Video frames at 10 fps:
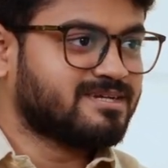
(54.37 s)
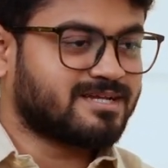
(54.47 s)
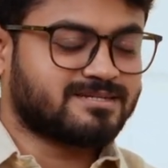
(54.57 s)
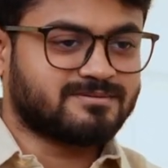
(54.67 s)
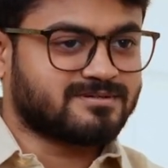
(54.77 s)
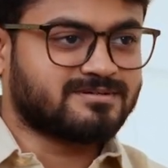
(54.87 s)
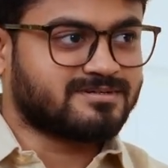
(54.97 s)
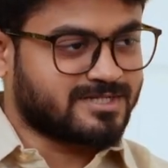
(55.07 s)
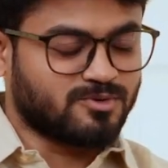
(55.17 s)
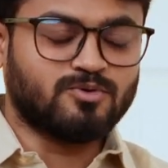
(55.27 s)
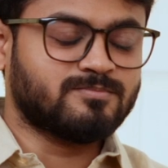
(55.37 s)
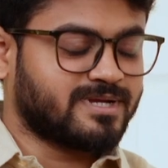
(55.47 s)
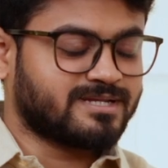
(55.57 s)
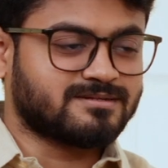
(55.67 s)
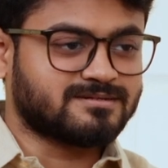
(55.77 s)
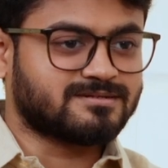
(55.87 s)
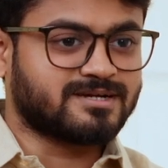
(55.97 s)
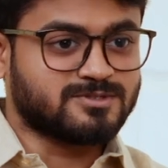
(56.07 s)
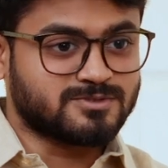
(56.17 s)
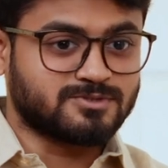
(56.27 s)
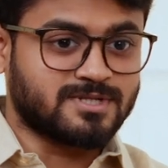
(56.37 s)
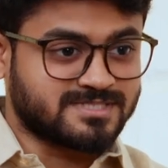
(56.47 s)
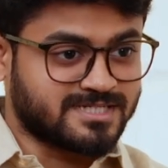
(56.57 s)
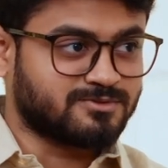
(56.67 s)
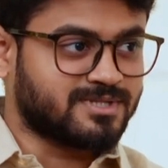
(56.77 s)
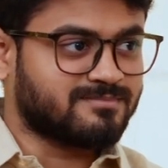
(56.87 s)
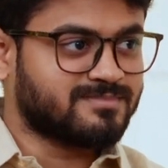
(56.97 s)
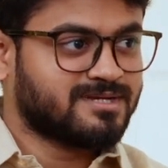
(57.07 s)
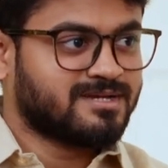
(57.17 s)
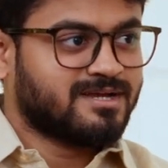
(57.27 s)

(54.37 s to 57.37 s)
at home, and I used to listen to them.